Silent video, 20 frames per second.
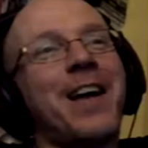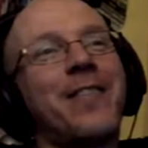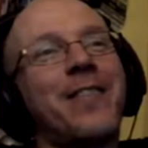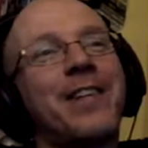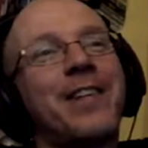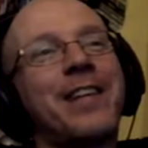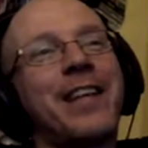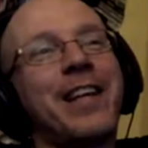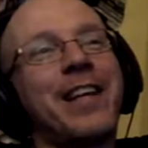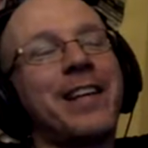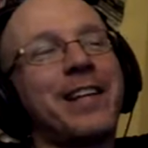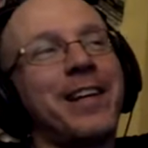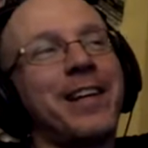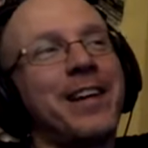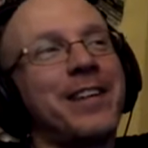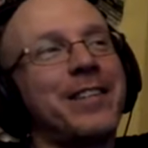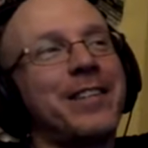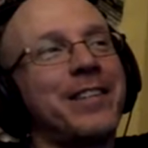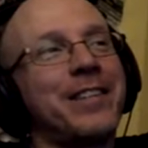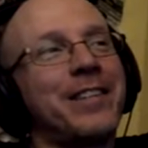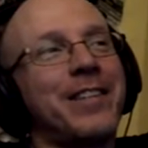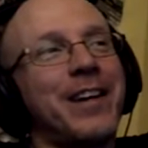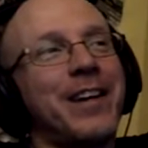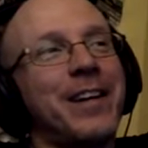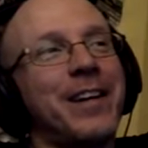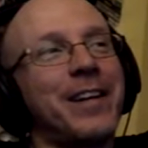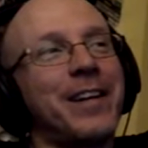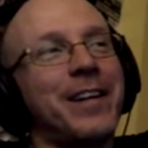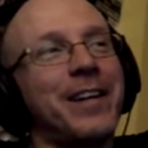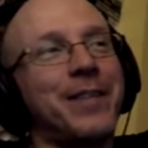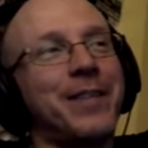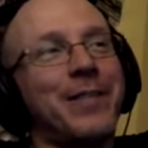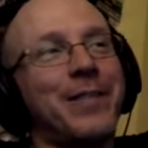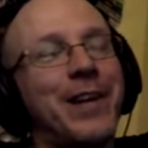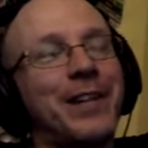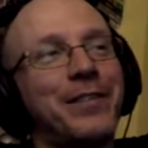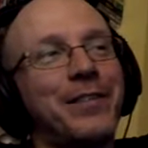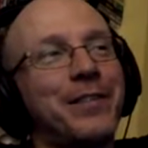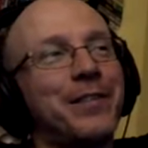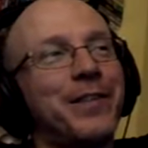mean that kind of like
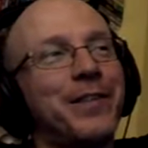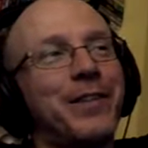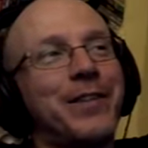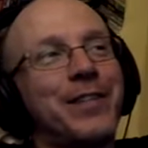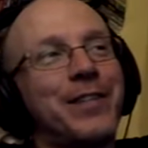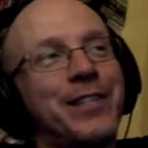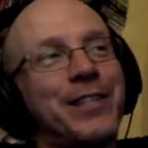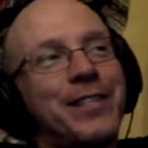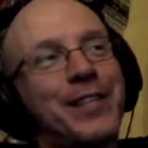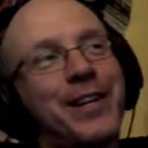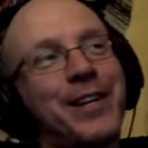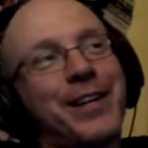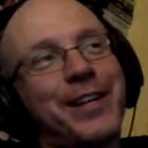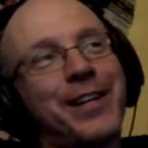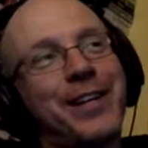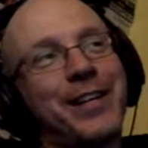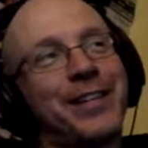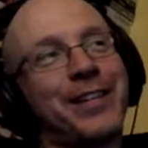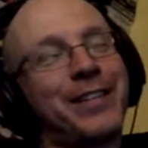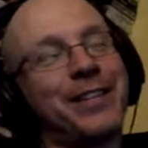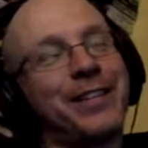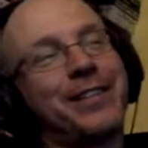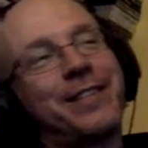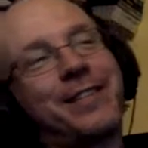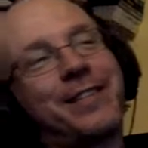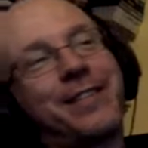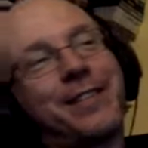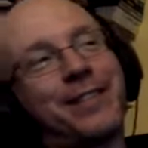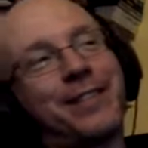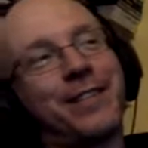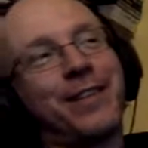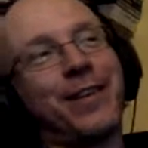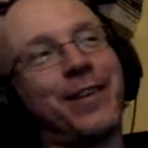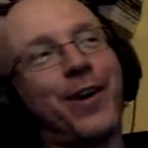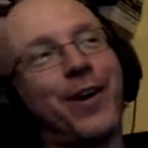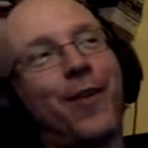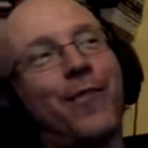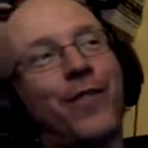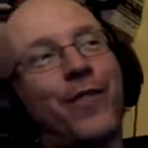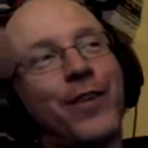metaphor is like
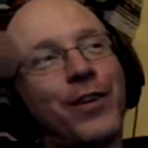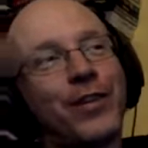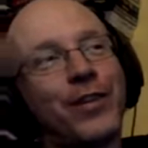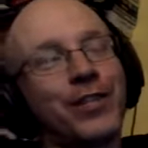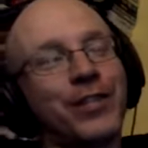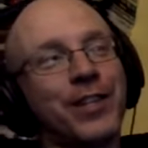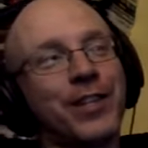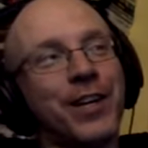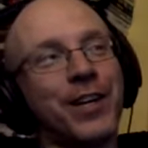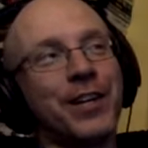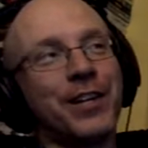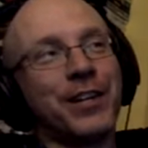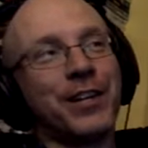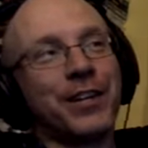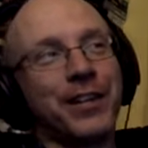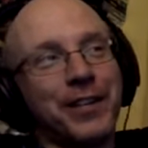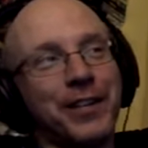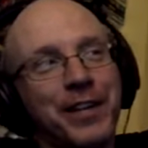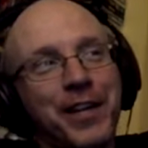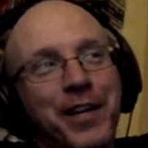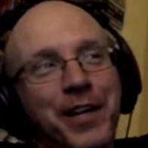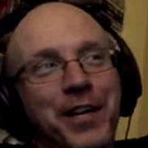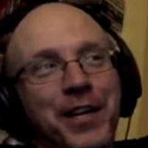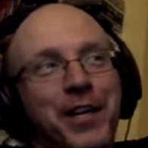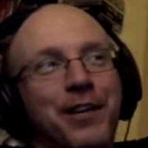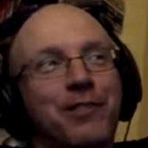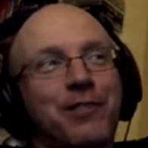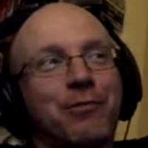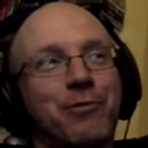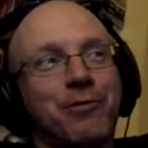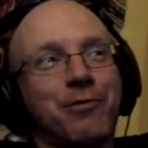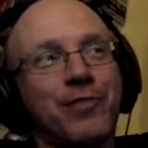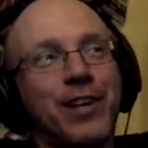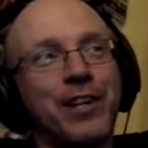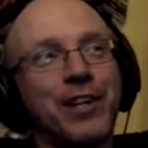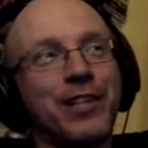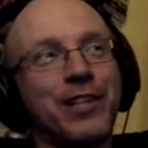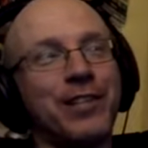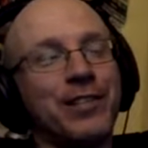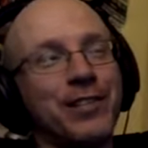obvious kind of thing that NS would
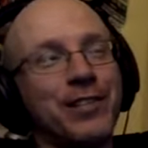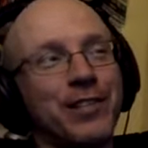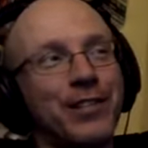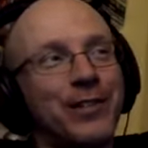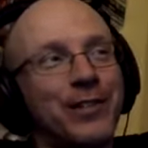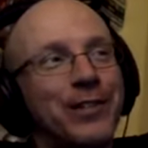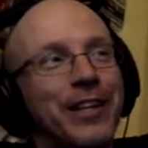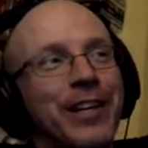read into,